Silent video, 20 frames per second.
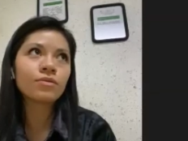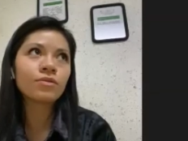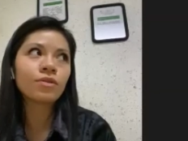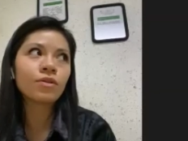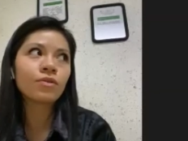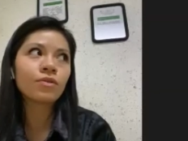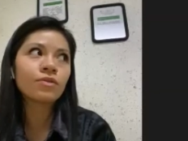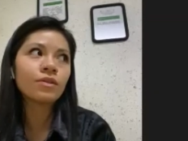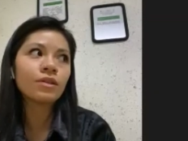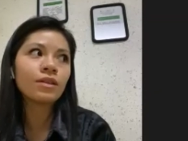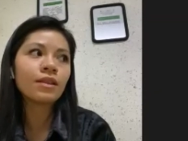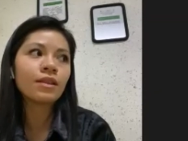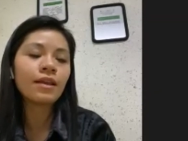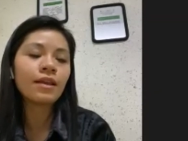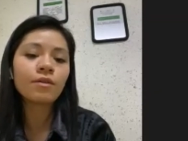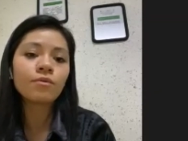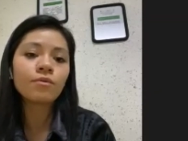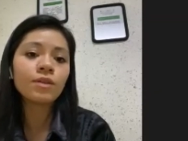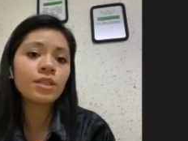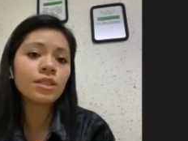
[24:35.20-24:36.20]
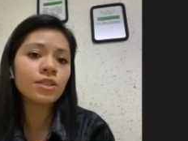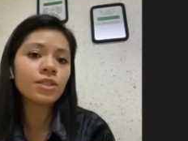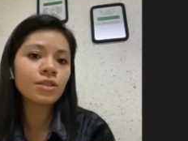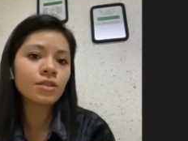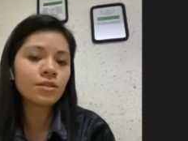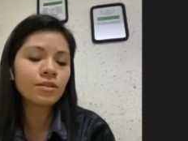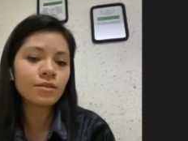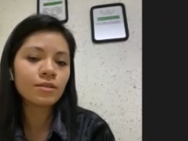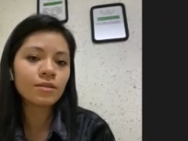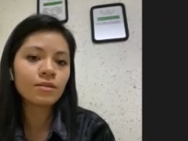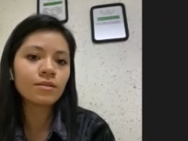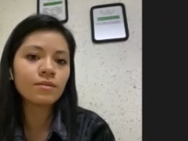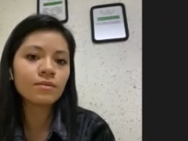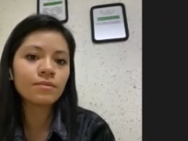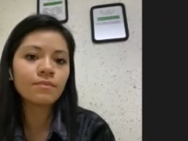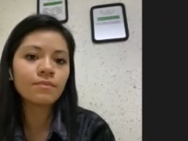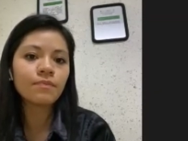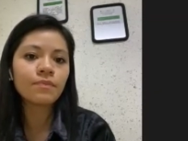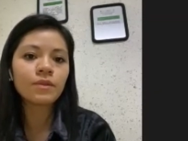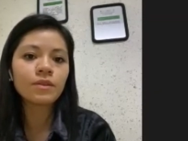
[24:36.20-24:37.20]
the language,
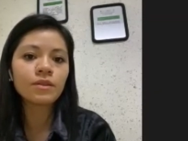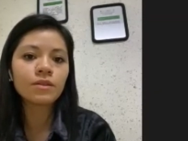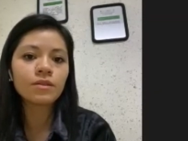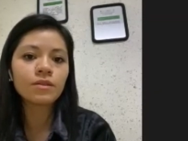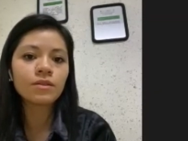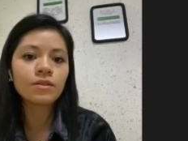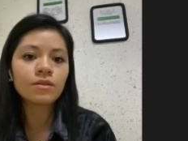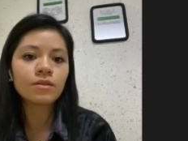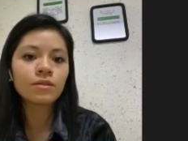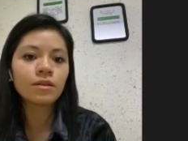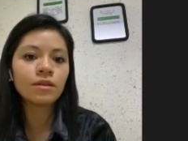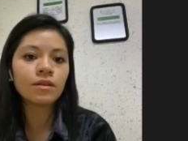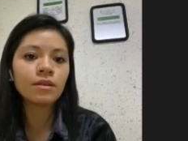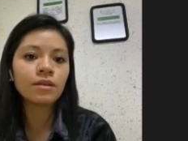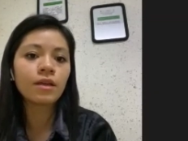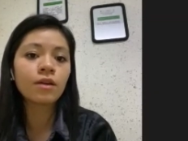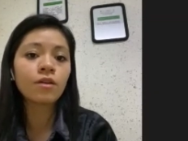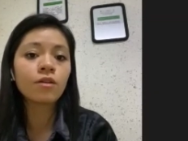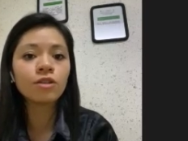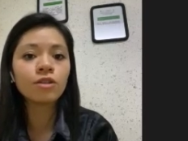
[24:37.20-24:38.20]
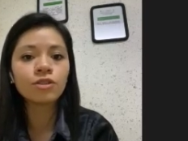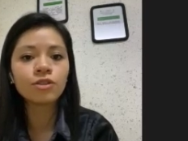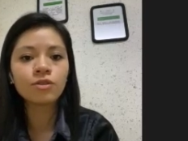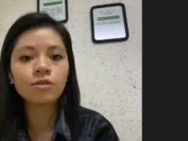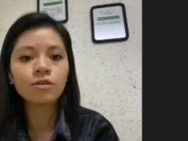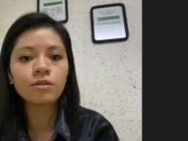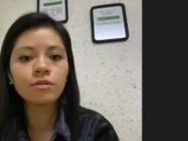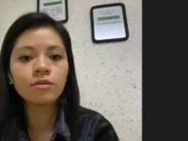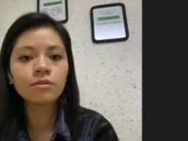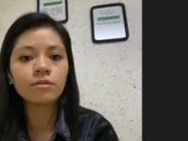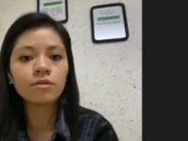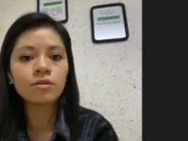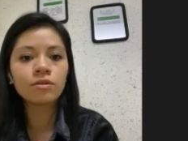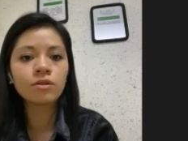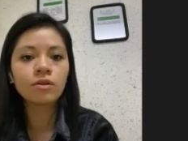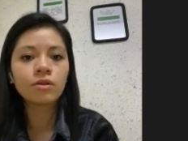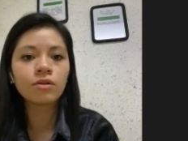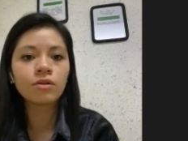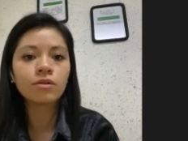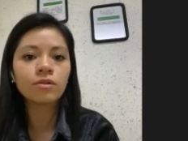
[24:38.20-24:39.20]
mm. the culture.
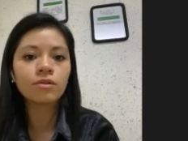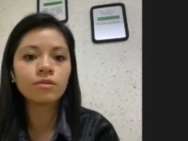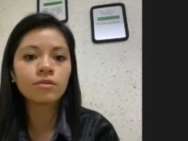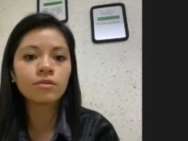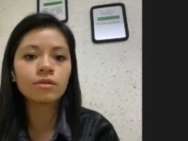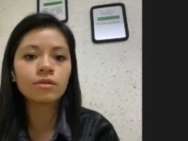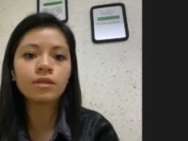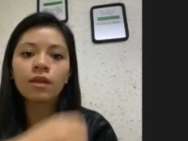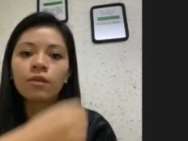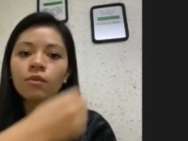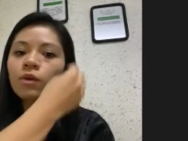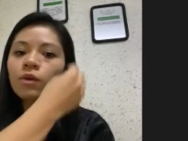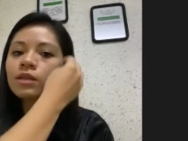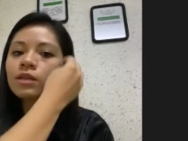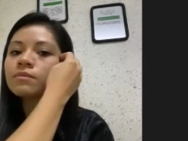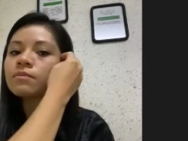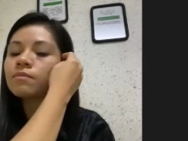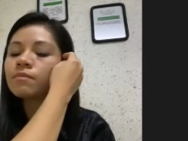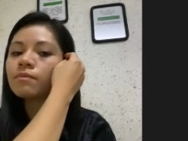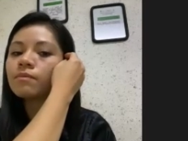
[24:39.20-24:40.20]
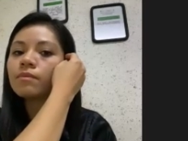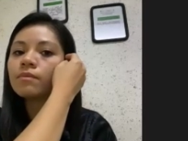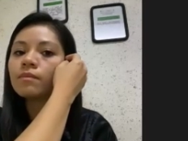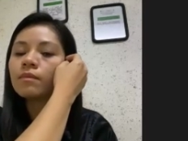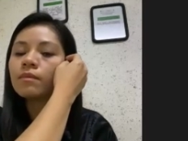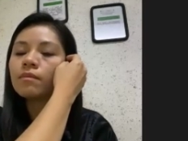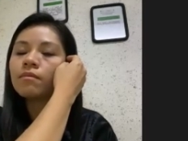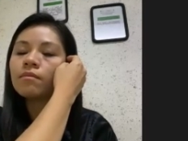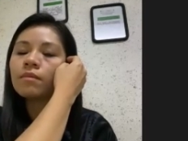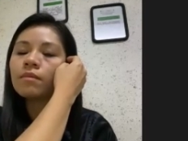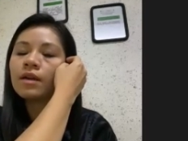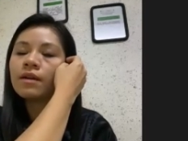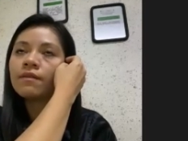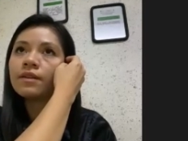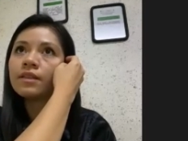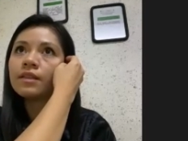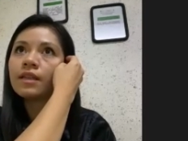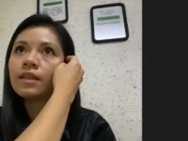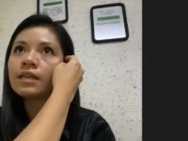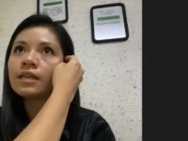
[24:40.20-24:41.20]
So yeah. that was
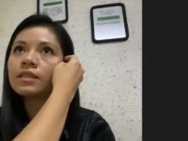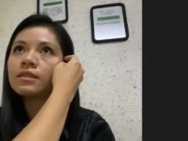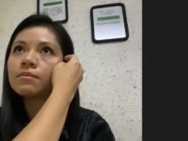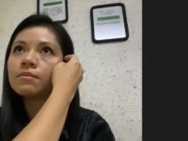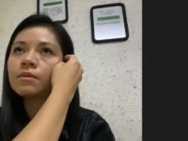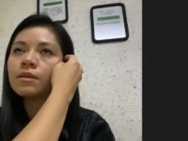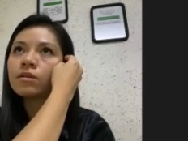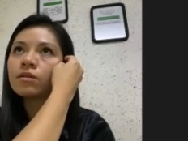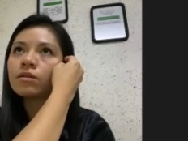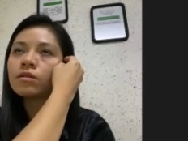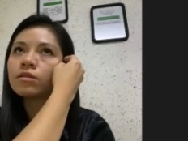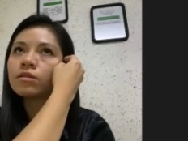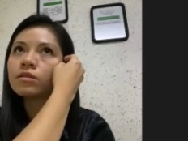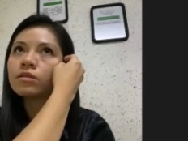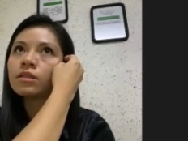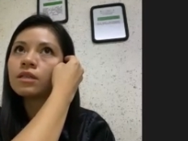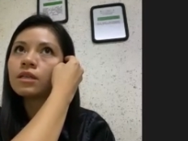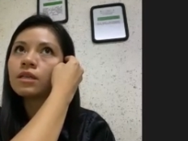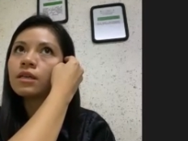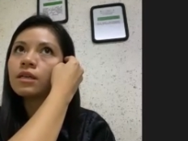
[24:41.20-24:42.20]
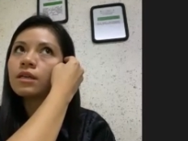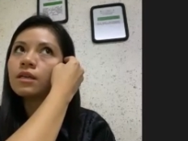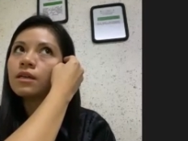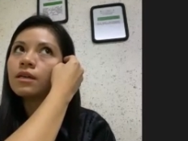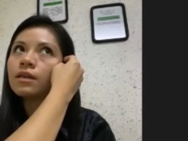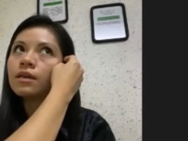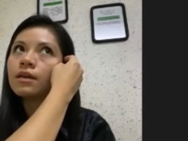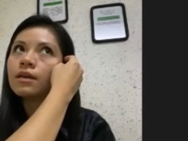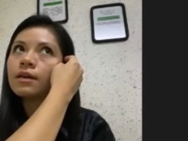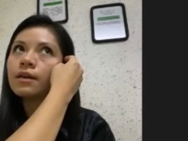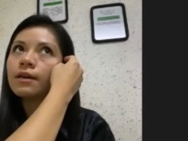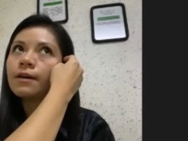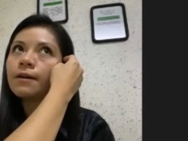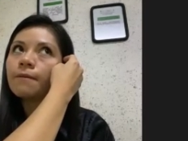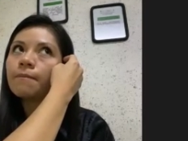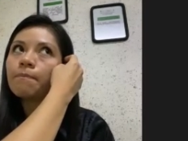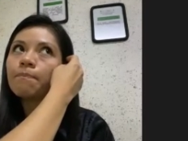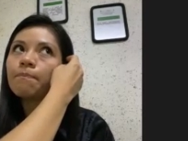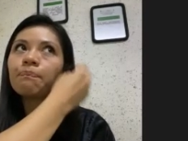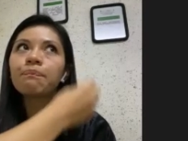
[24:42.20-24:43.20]
very nice because
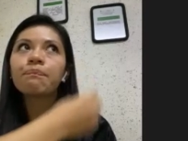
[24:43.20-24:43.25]
uh,